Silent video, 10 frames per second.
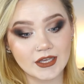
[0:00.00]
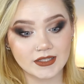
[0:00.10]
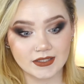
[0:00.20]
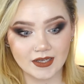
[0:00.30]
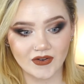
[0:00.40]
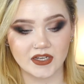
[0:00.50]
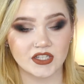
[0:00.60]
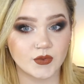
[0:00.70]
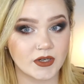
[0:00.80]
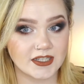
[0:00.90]
So, I
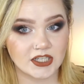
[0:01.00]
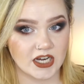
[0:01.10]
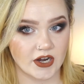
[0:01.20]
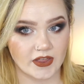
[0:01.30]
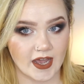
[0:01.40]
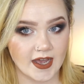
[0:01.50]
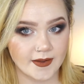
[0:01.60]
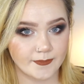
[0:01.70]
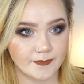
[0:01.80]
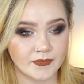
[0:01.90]
just wanted to share
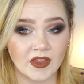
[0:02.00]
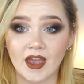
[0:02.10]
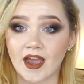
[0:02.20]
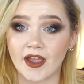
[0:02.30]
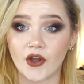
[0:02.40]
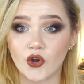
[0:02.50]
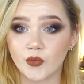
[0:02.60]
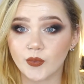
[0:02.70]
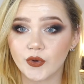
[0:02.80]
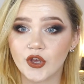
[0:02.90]
that. I
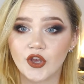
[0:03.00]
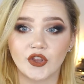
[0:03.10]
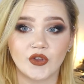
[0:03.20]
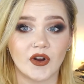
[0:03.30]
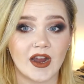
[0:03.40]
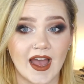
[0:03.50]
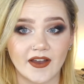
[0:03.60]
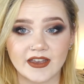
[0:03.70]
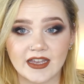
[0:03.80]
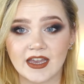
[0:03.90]
hope you are
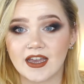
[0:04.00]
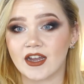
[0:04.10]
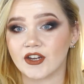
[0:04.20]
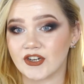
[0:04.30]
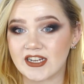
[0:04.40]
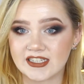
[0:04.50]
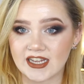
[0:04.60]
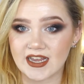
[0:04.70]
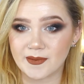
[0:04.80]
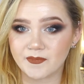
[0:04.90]
having a great
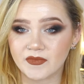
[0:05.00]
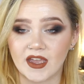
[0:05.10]
time.